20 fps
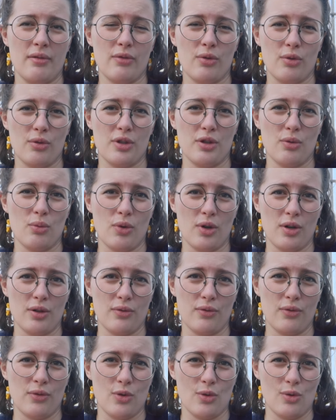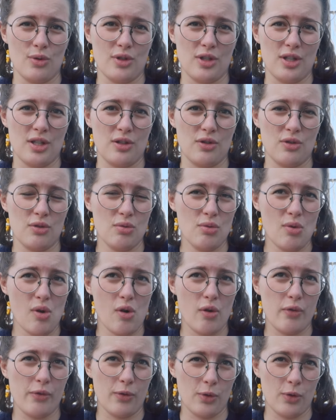41 42 or